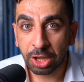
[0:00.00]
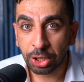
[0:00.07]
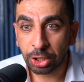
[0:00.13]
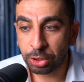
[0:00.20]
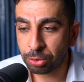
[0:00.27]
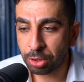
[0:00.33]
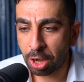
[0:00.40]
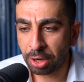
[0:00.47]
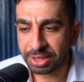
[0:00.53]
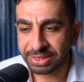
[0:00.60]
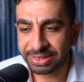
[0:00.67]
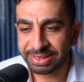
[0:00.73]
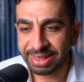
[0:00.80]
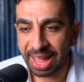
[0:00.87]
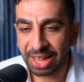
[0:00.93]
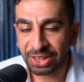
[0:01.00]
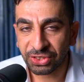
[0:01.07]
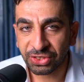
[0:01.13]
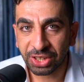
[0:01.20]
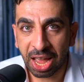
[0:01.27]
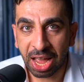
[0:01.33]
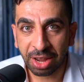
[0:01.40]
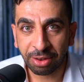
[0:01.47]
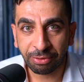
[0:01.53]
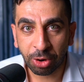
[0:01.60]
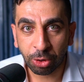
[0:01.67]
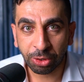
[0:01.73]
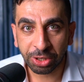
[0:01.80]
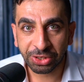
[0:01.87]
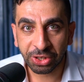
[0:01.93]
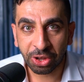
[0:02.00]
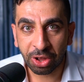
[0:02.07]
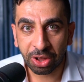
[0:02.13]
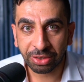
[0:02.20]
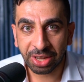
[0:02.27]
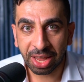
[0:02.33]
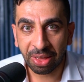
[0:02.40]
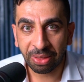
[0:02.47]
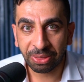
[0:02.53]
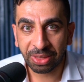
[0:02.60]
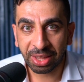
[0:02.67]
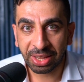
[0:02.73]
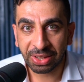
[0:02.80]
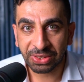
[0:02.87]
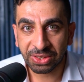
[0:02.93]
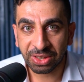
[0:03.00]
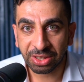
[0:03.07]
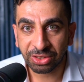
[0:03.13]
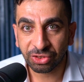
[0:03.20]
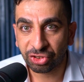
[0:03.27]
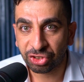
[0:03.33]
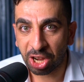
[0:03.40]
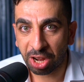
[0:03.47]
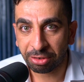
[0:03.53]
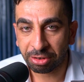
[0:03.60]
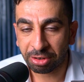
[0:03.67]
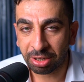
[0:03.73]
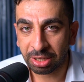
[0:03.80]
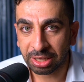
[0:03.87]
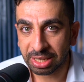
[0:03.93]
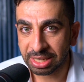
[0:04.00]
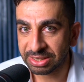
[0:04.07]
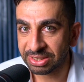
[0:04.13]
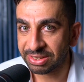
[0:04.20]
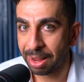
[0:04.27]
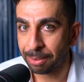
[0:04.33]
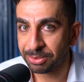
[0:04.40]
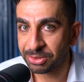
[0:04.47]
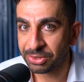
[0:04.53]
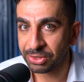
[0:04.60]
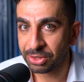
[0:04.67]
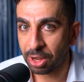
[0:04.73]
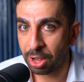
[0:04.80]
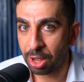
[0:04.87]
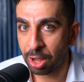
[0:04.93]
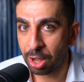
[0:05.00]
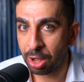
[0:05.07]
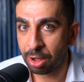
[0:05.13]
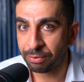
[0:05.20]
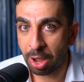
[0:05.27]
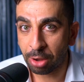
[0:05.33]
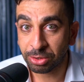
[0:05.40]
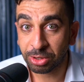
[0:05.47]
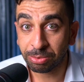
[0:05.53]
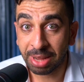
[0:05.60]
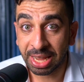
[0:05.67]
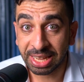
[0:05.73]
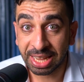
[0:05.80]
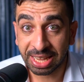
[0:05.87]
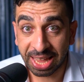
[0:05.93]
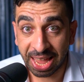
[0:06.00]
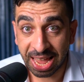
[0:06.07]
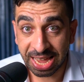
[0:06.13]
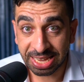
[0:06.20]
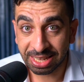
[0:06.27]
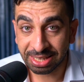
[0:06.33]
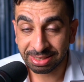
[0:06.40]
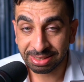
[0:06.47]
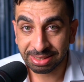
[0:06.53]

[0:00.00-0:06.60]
You notice that I focus on these general steps of how to make a cake.